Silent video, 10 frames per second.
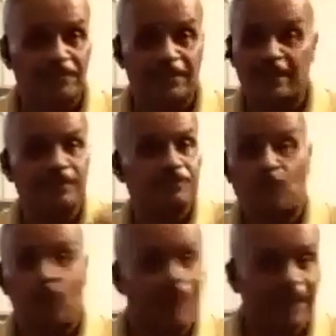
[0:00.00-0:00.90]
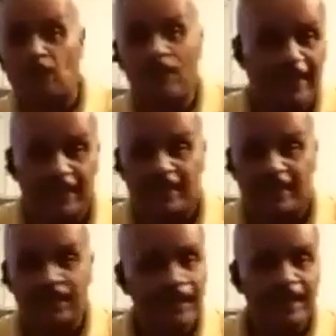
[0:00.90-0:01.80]
You can't just wail away
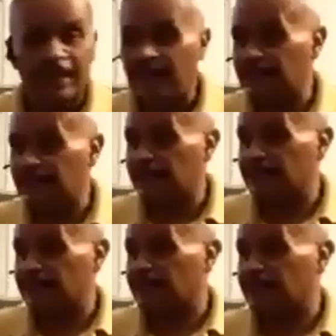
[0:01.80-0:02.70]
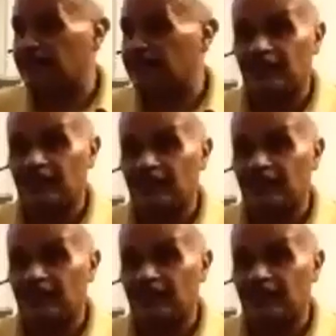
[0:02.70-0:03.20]
and you know,